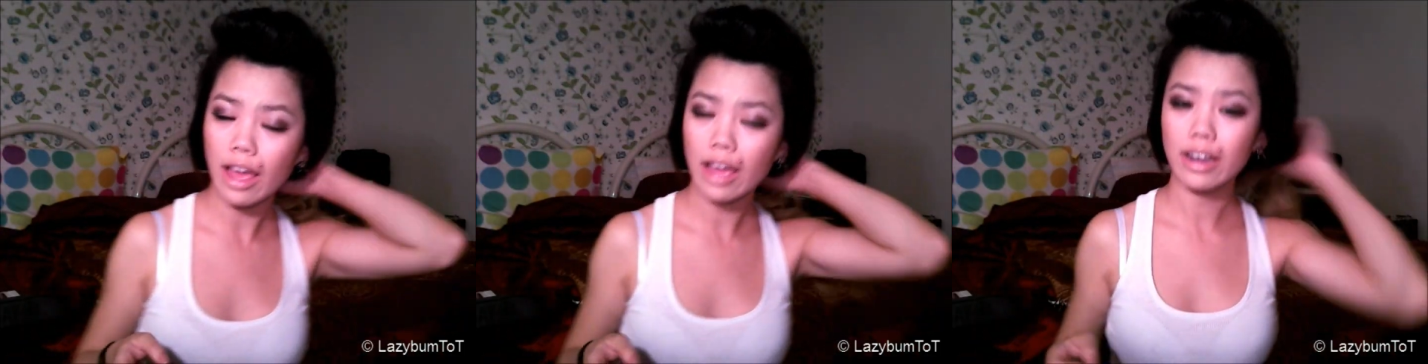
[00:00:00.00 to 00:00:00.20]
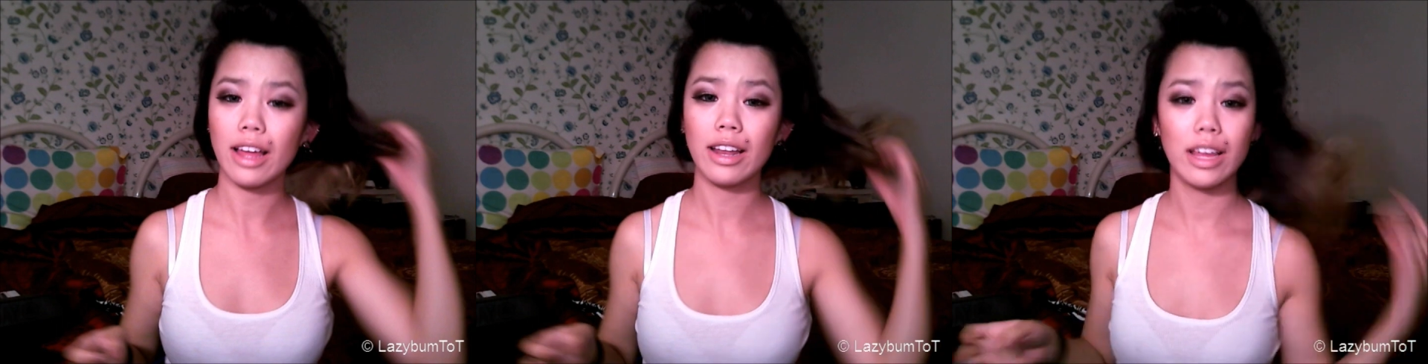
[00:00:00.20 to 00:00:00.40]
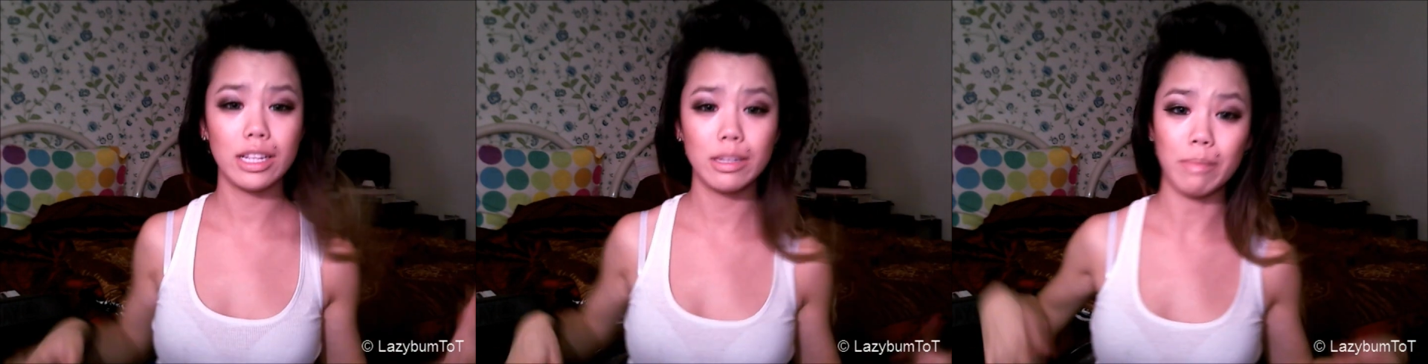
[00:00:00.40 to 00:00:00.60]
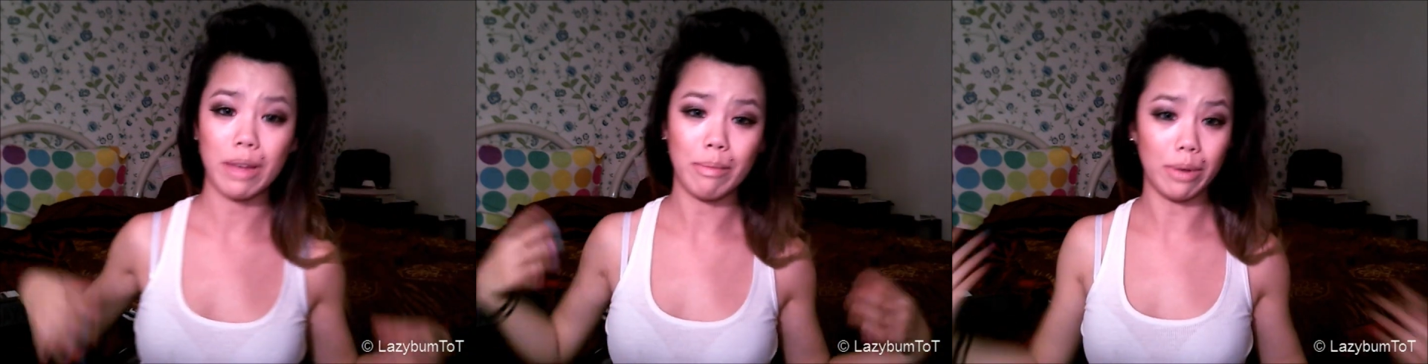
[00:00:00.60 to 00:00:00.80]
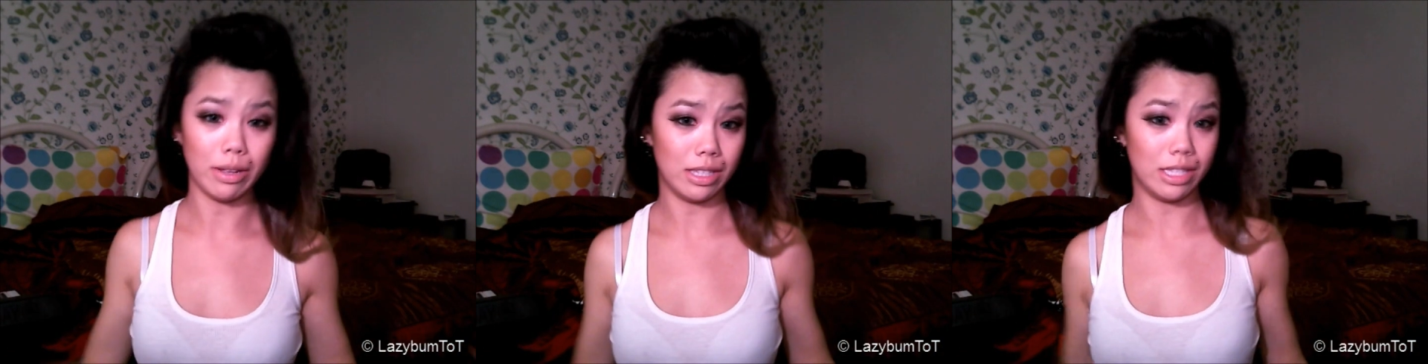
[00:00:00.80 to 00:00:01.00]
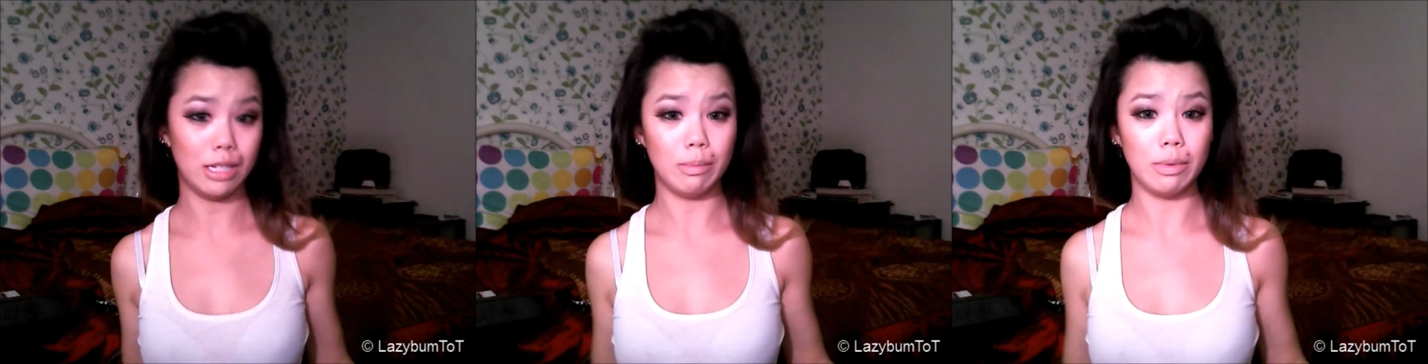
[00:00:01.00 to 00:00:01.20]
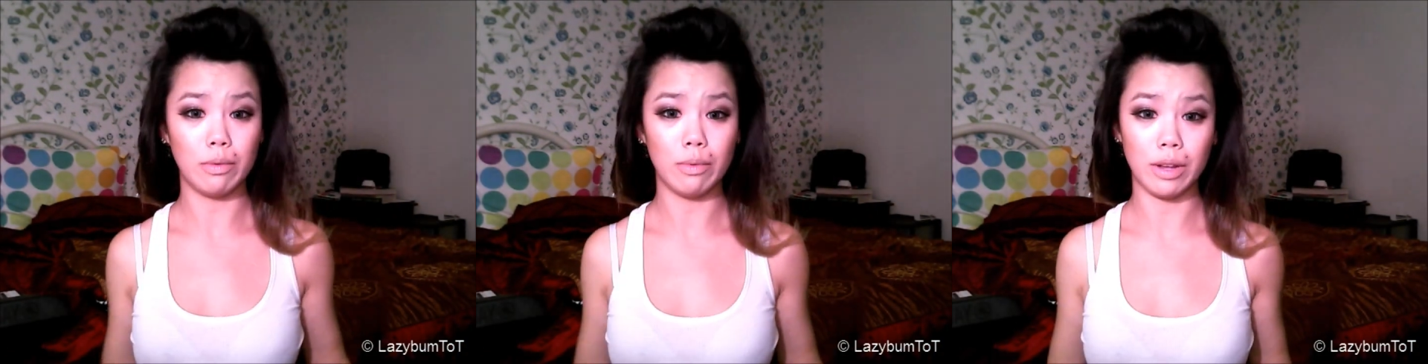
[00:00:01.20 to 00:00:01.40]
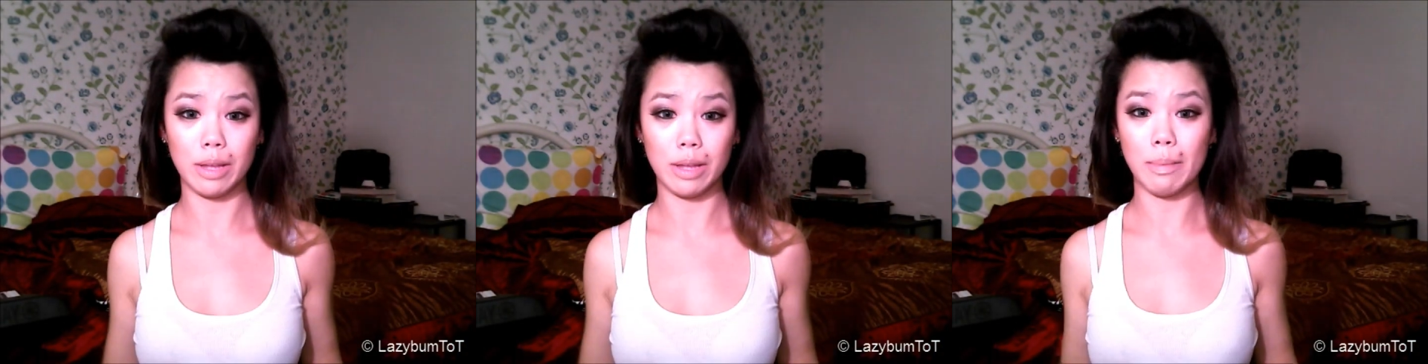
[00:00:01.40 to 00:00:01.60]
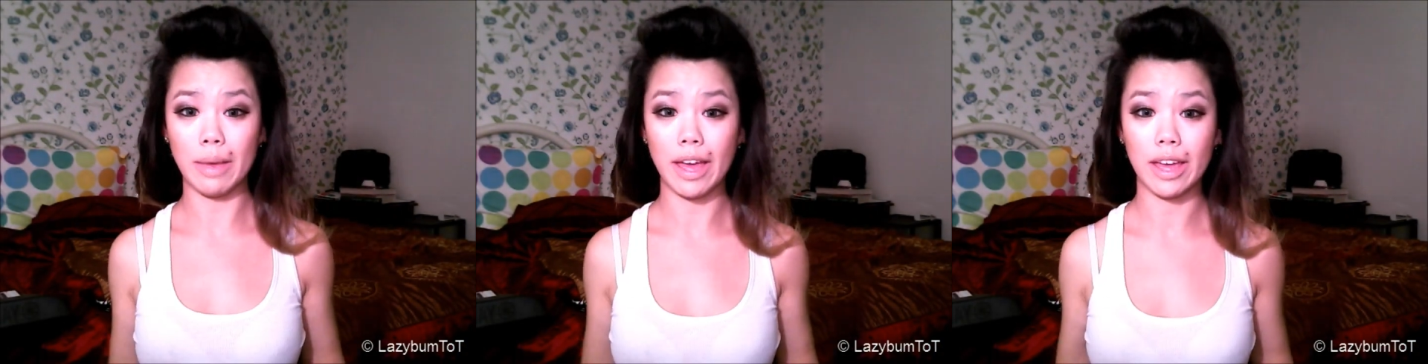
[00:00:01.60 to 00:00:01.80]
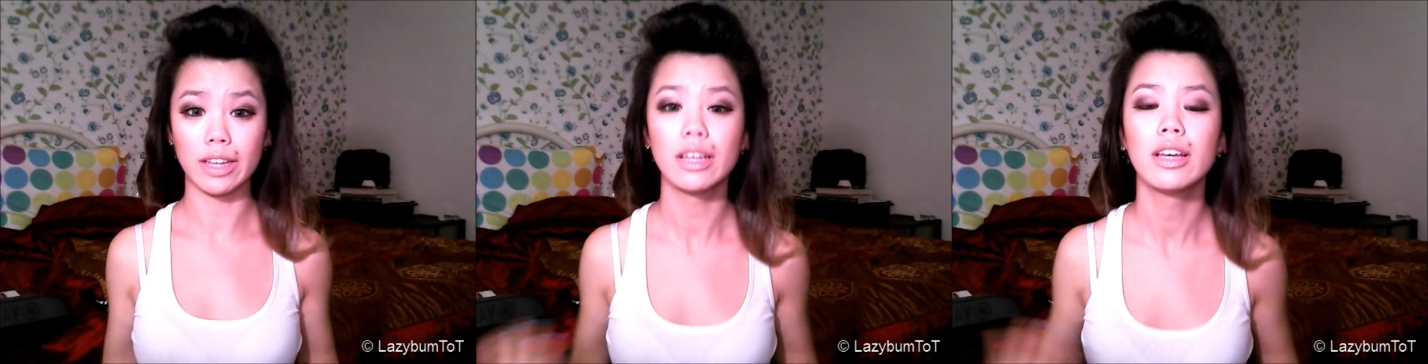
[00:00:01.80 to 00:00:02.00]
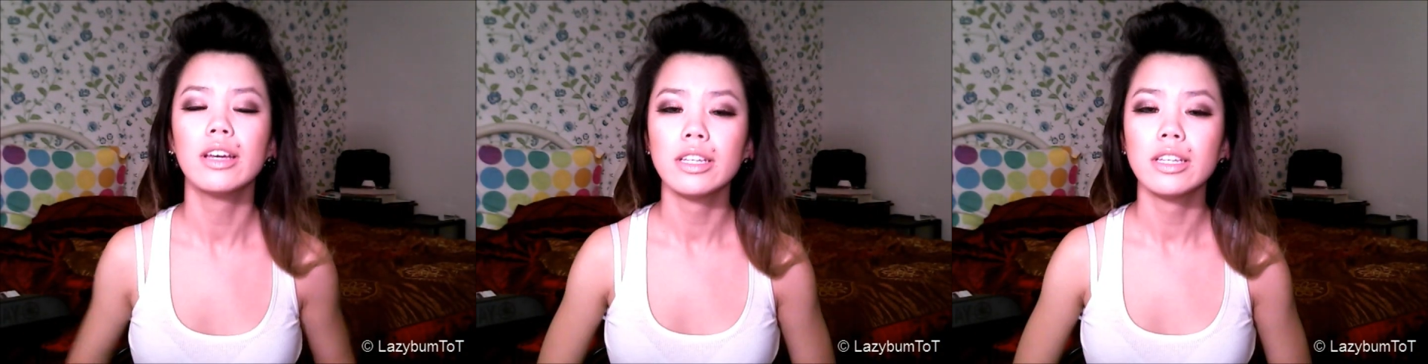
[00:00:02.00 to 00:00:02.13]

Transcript: and I like my buns to be really big.